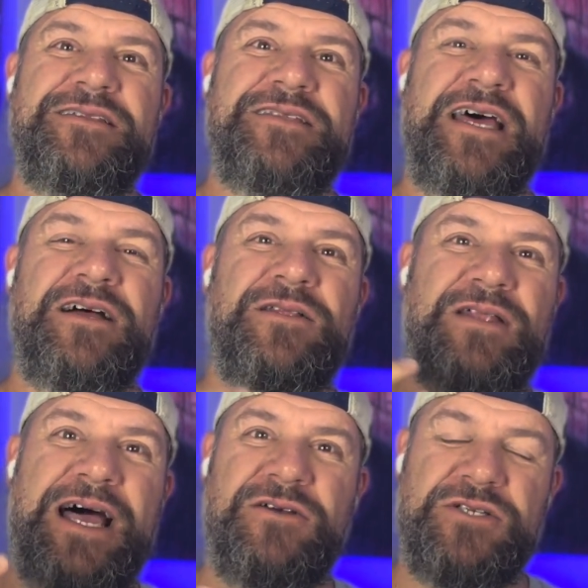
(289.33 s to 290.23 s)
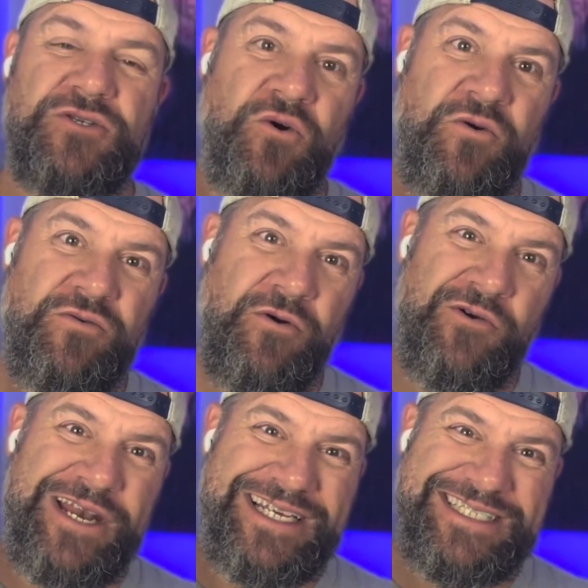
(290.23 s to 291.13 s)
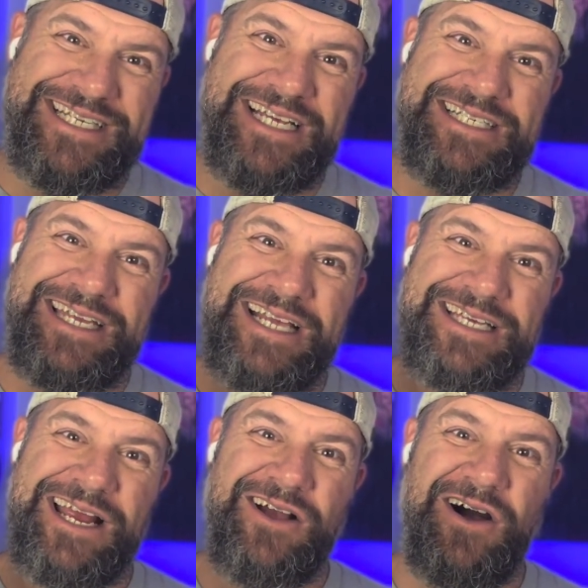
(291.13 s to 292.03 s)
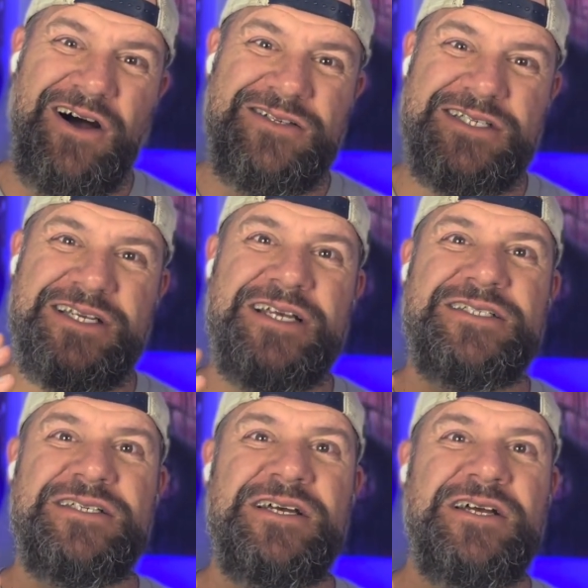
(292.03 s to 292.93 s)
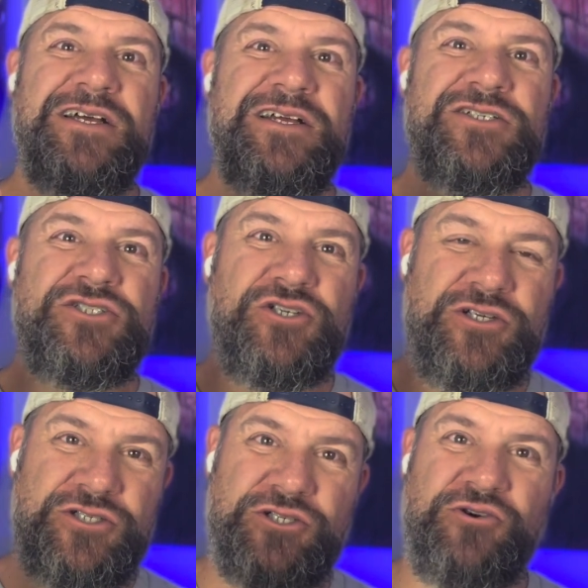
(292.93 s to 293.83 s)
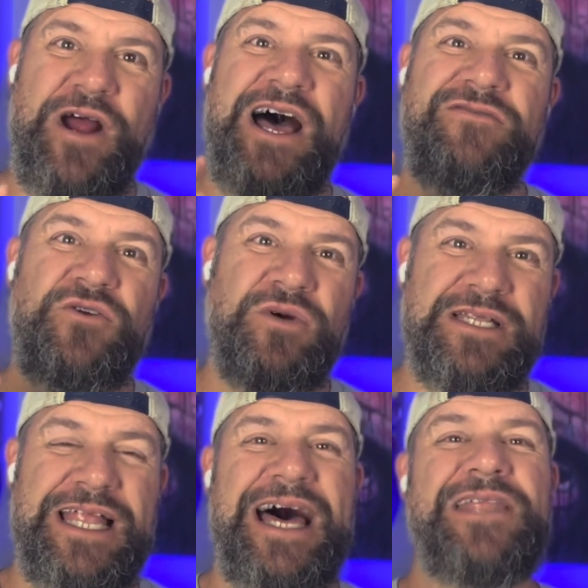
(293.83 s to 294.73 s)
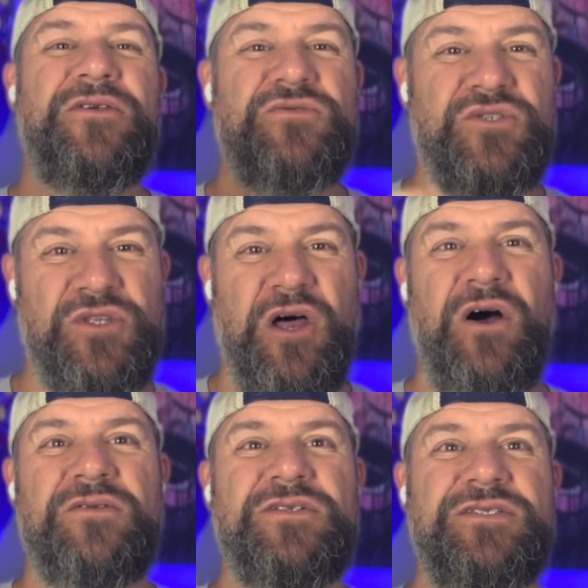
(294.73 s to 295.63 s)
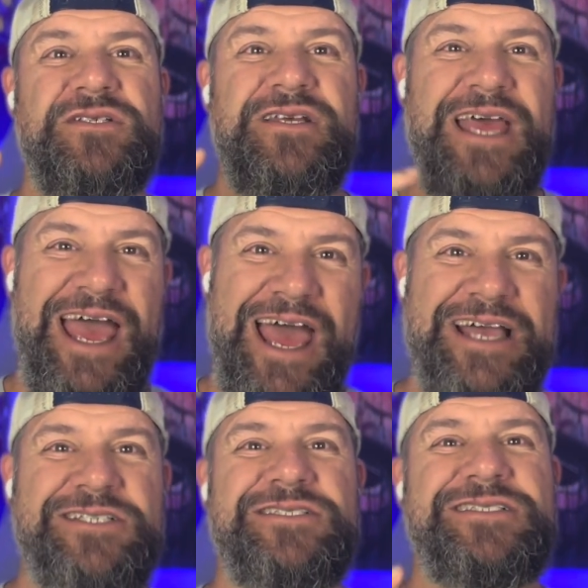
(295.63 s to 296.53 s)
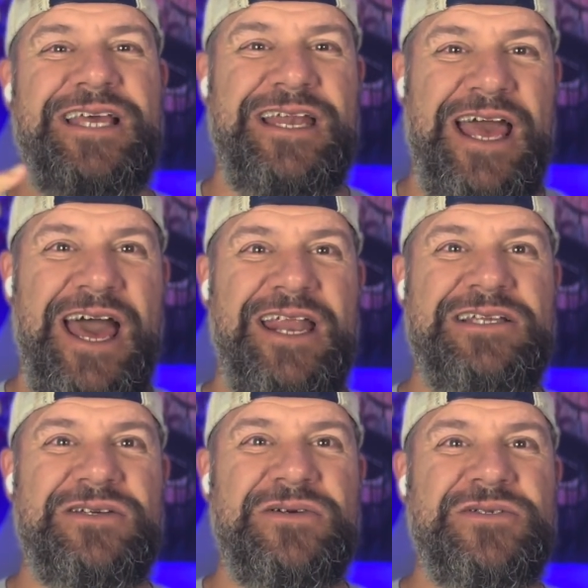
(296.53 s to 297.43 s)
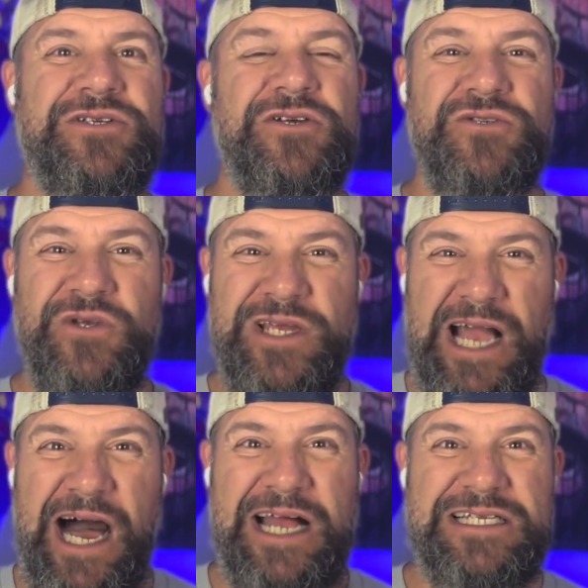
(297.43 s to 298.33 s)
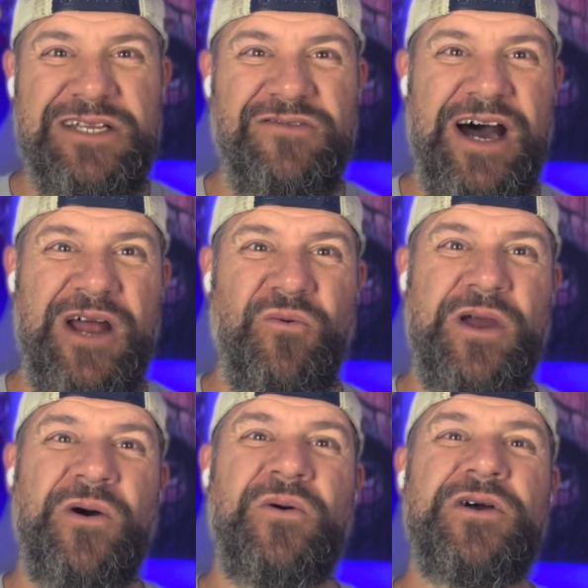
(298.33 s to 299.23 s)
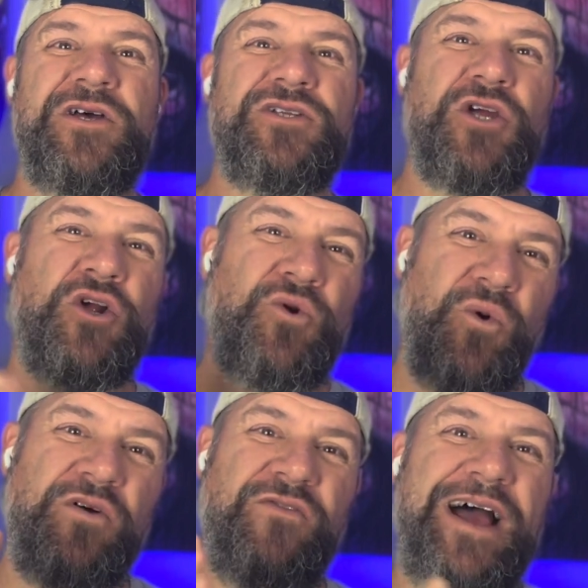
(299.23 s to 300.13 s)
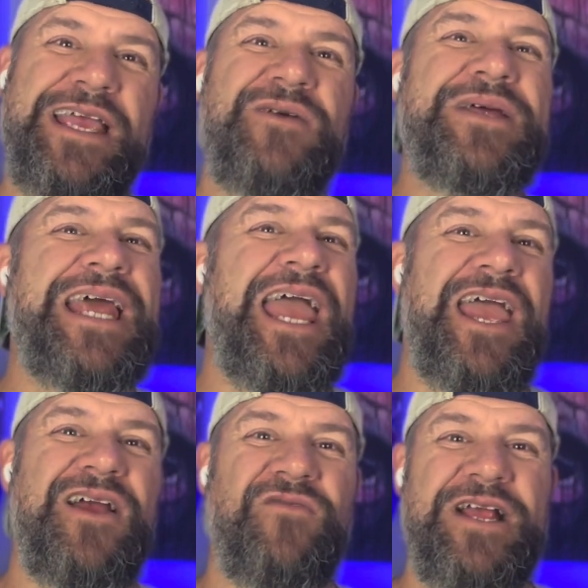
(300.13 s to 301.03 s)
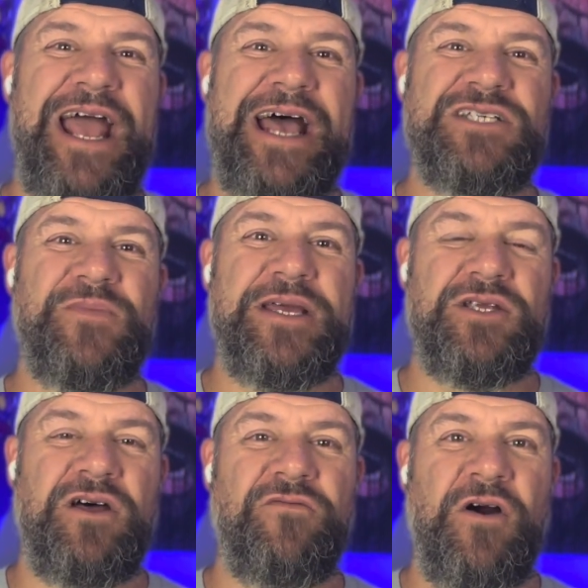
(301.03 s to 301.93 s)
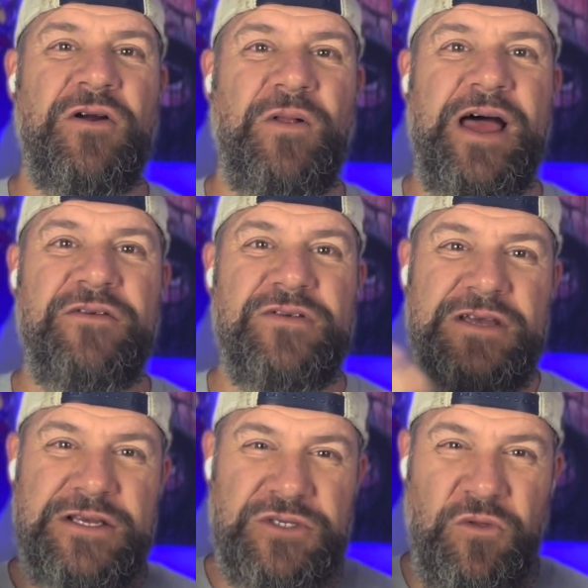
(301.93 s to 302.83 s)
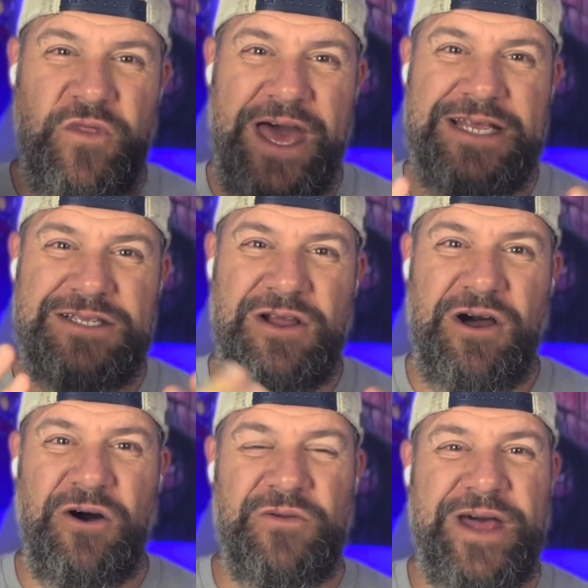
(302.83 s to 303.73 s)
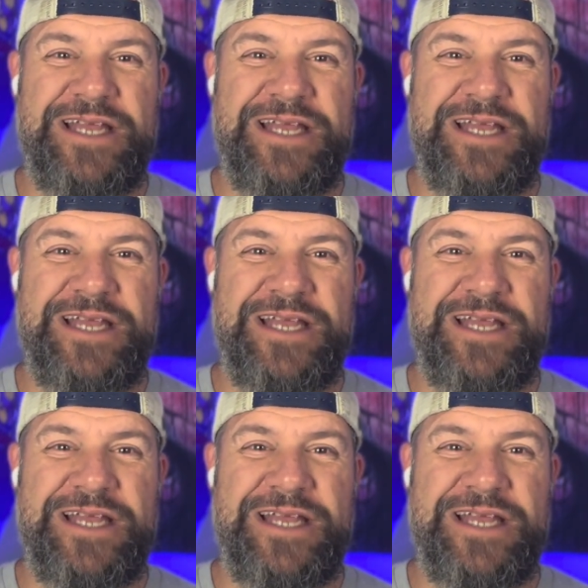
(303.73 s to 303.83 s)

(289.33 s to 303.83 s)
that allows us or necessitates and causes us to strive to align those thoughts, actions, and attitudes to God's divine will, to glorify Him in every aspect of our life. So that is the call. That